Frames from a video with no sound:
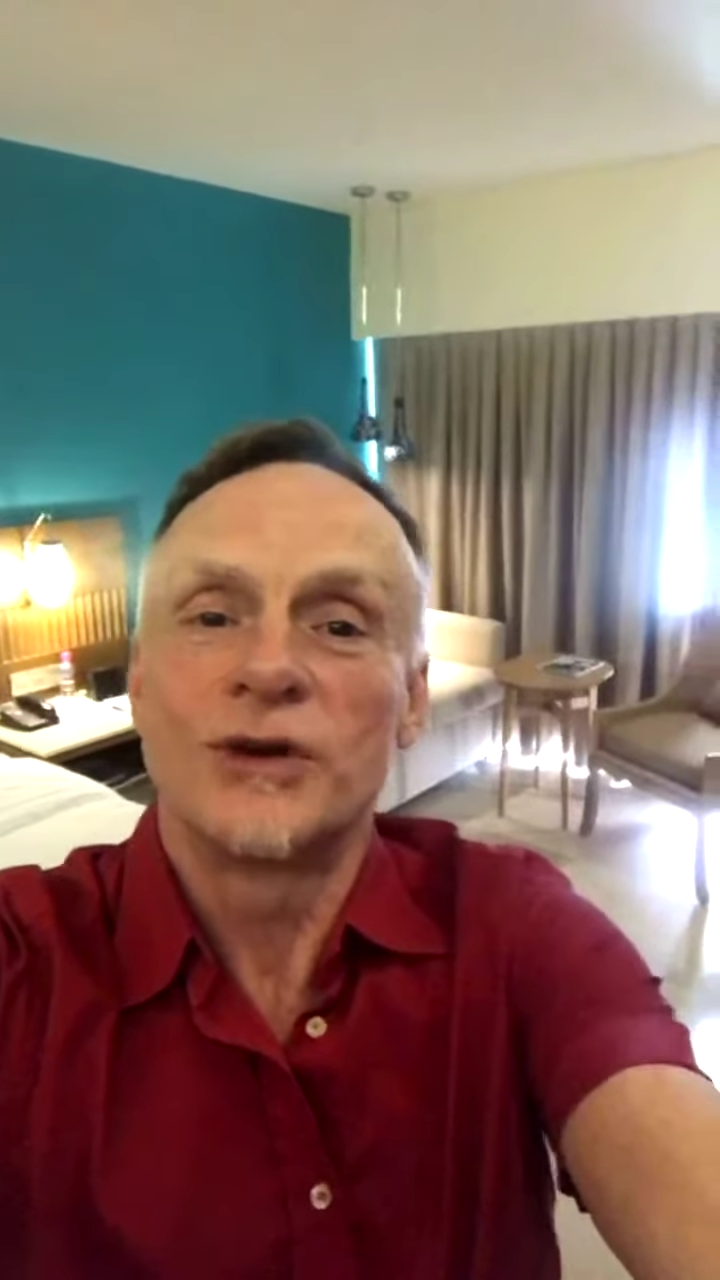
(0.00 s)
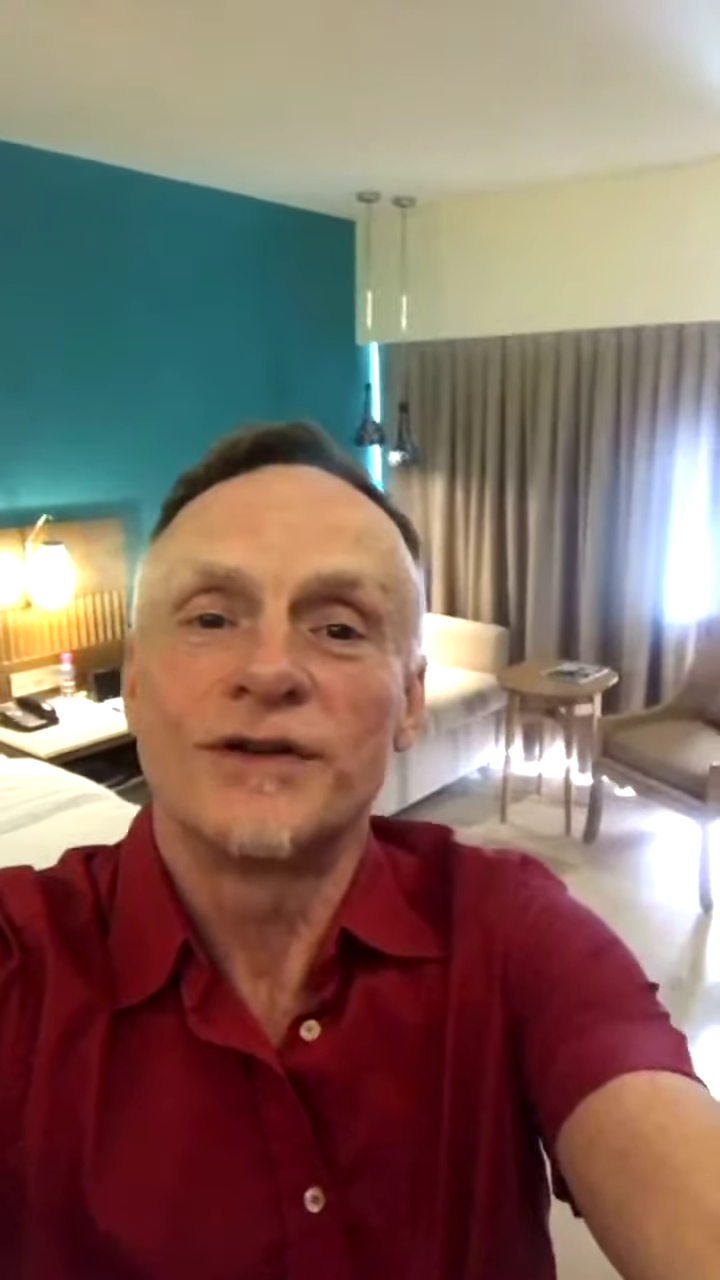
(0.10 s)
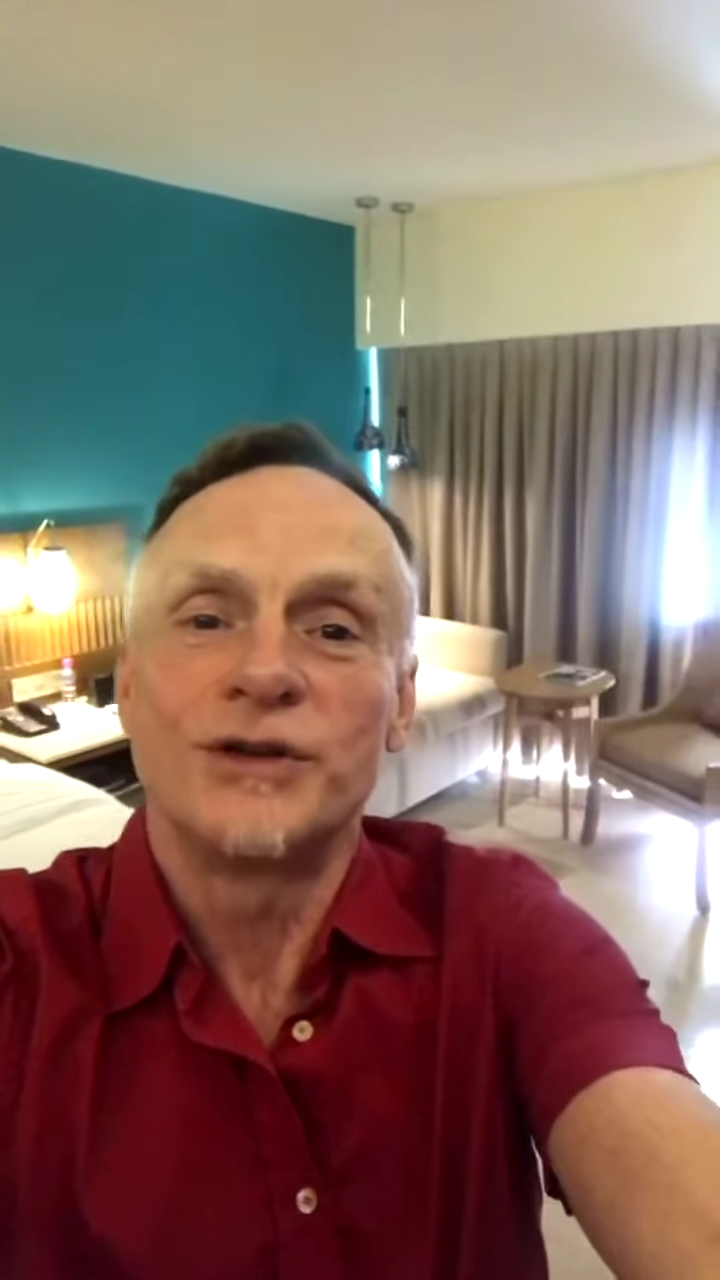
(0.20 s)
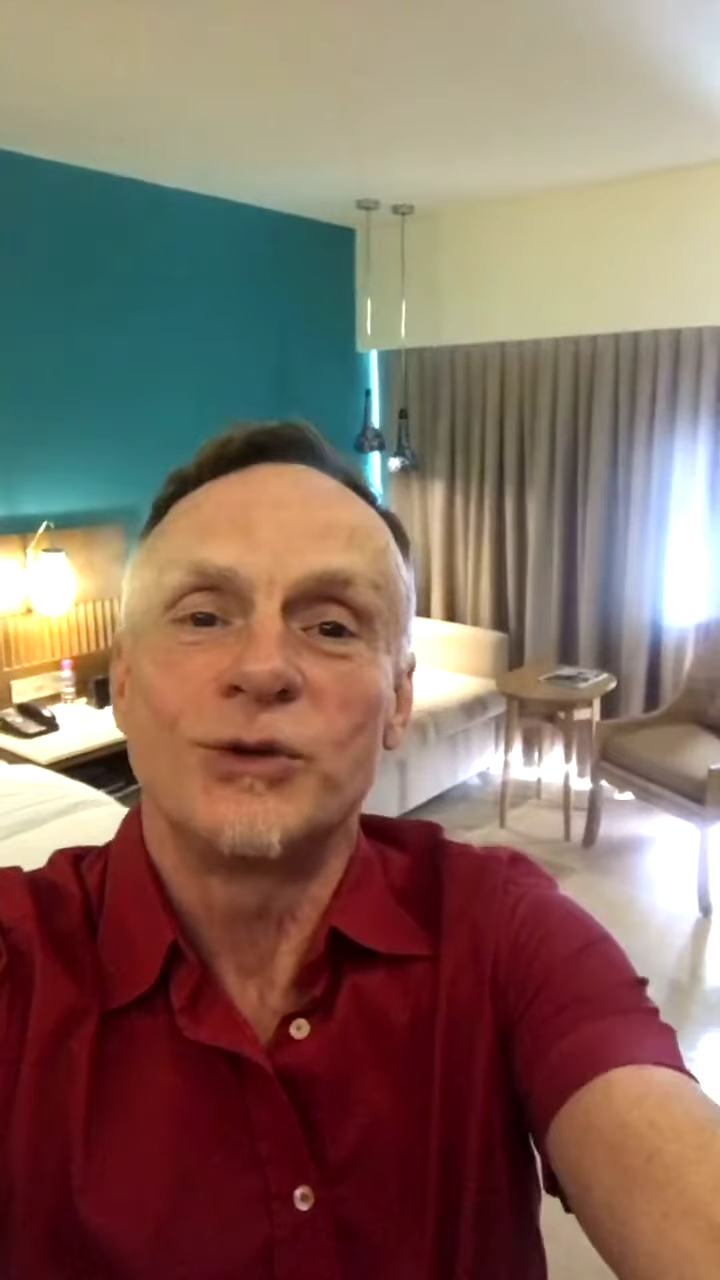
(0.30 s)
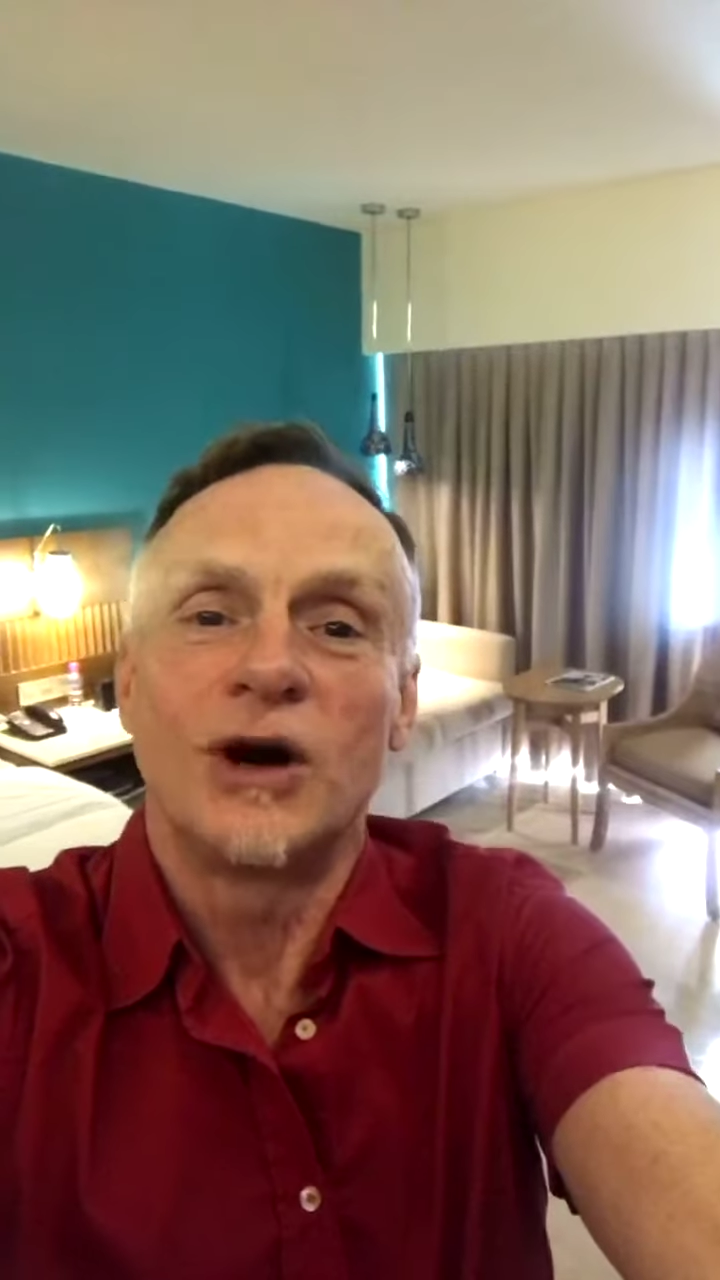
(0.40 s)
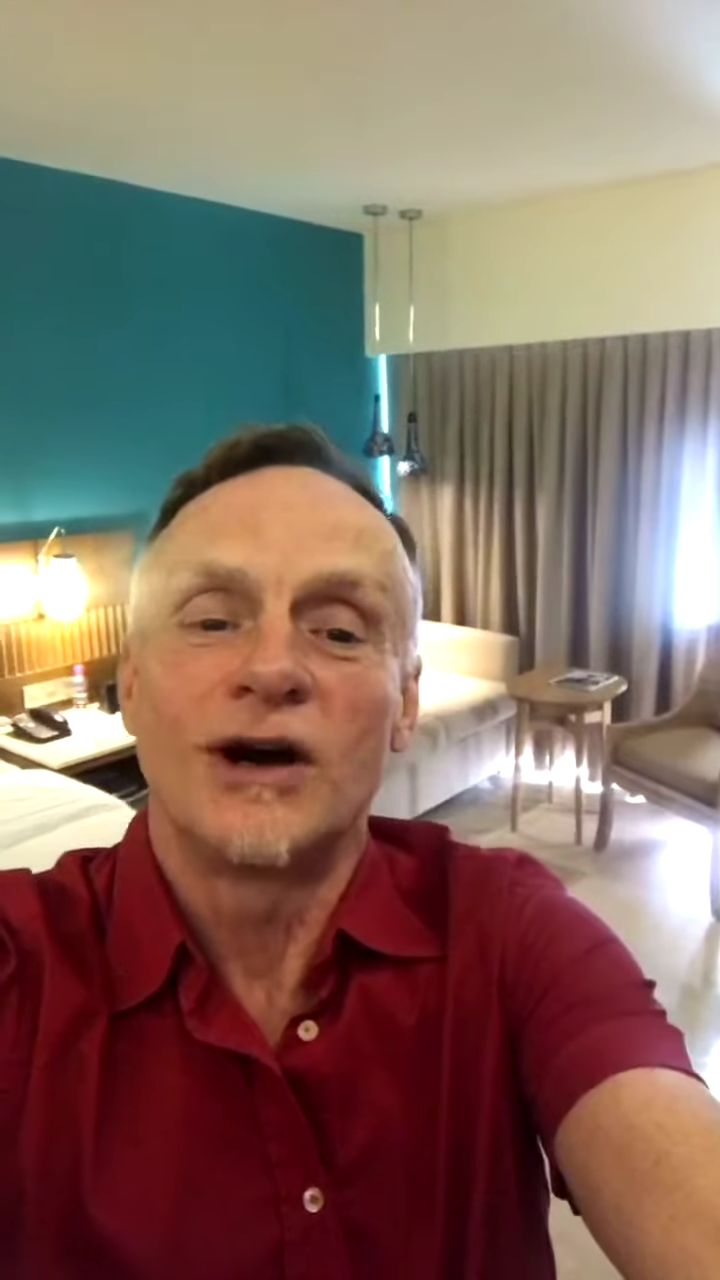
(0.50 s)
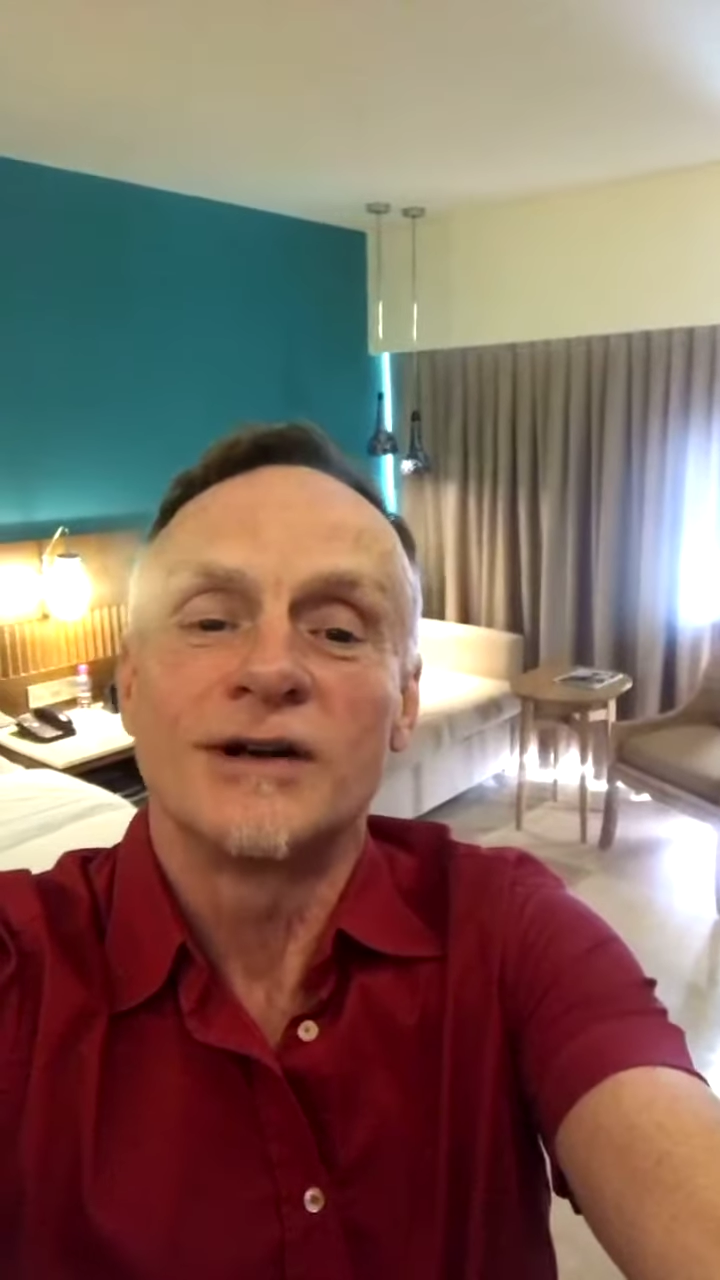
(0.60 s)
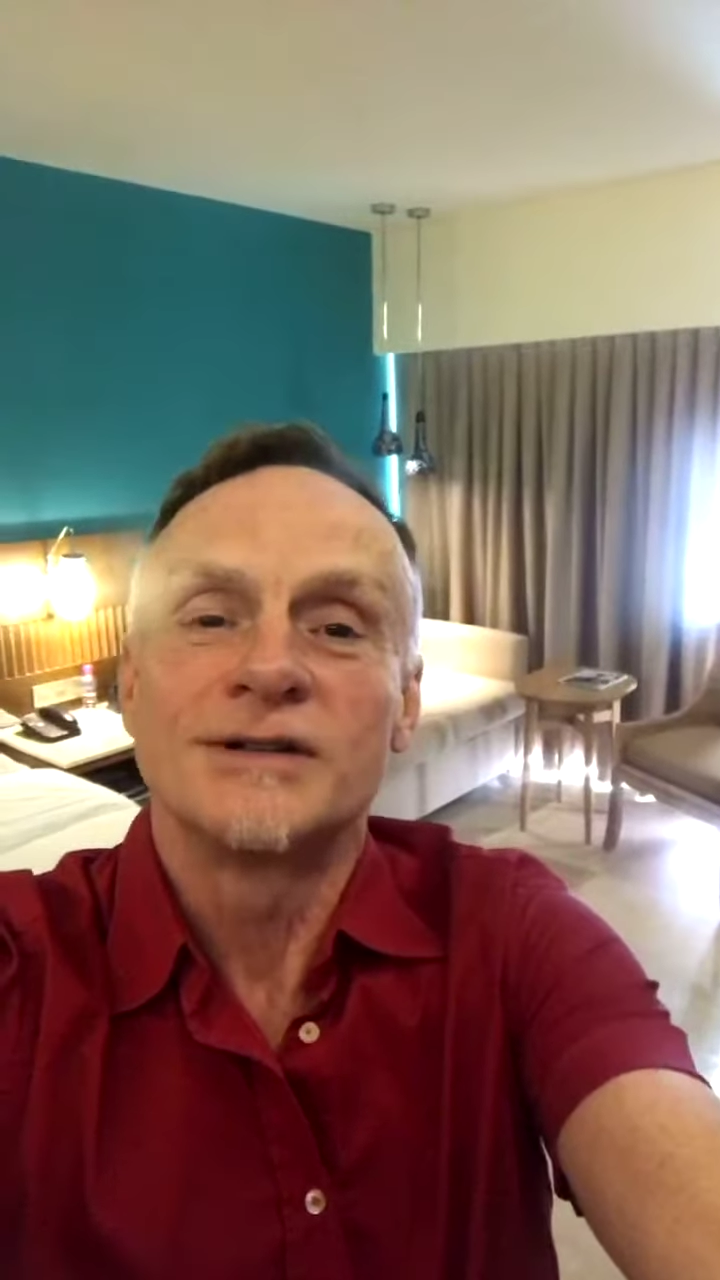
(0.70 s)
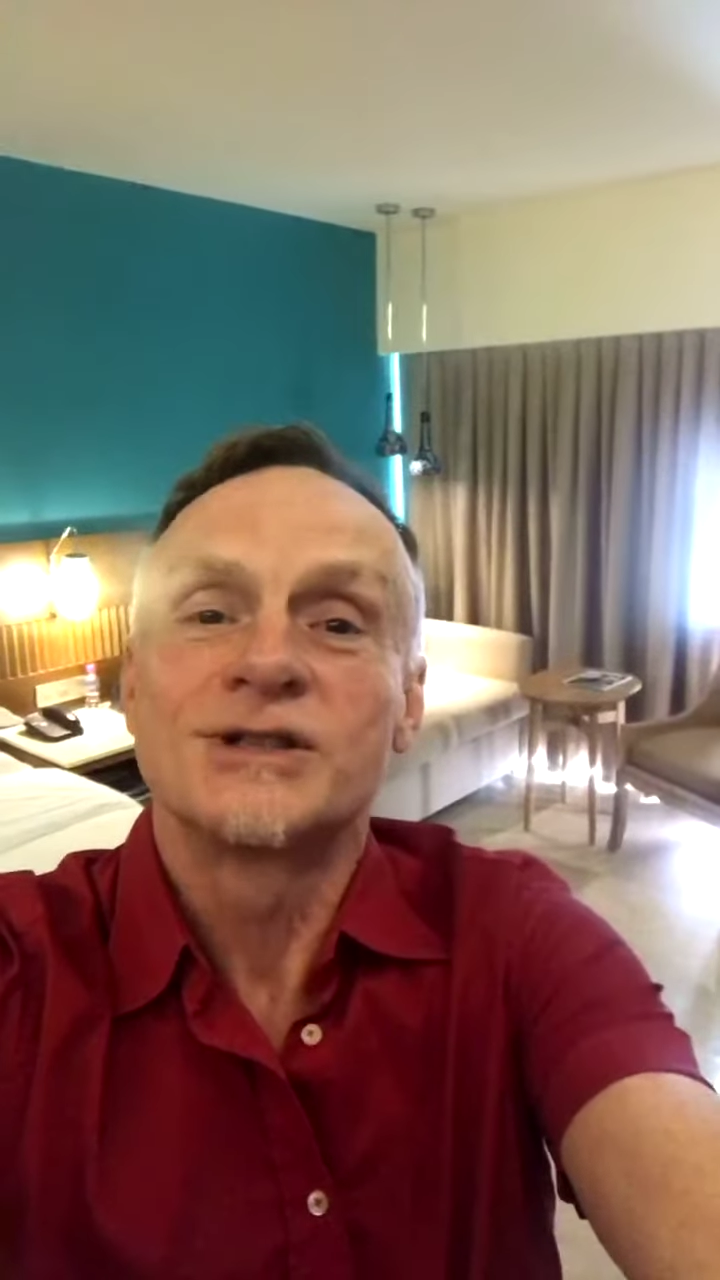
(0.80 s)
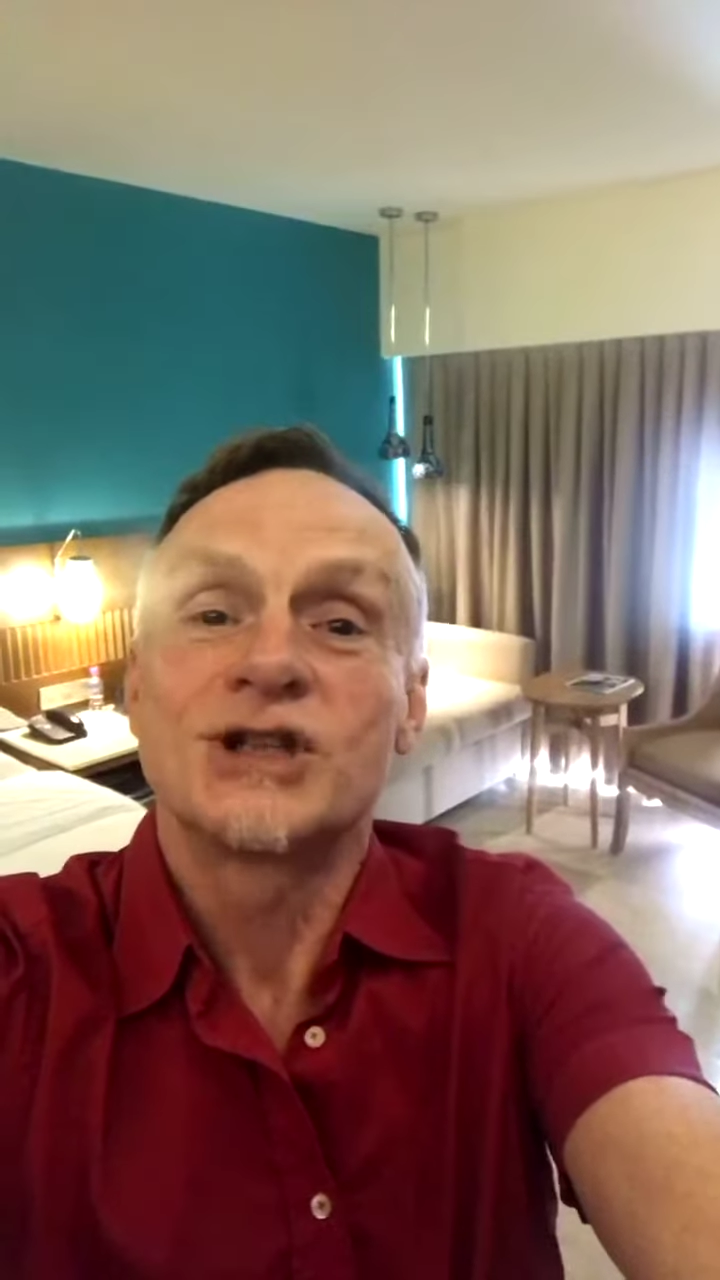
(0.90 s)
wherever you are.